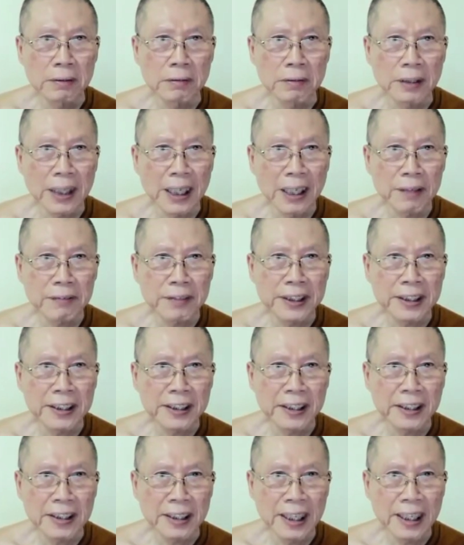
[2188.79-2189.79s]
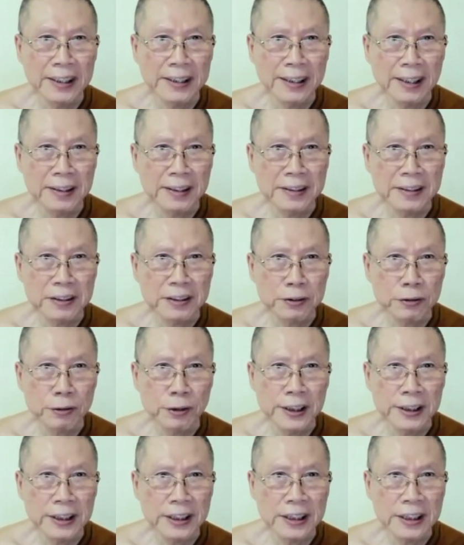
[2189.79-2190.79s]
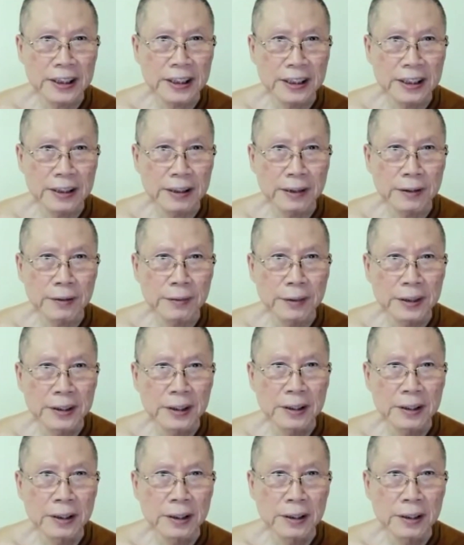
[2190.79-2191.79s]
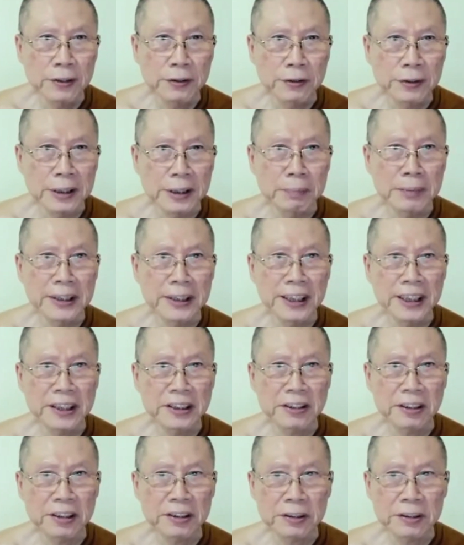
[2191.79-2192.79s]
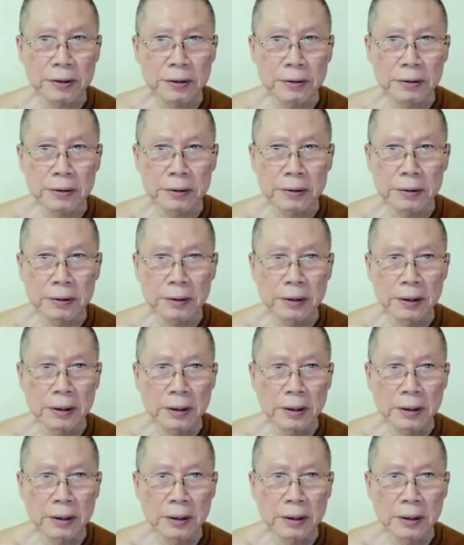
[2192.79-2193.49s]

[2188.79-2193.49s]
We have another 23 minutes or so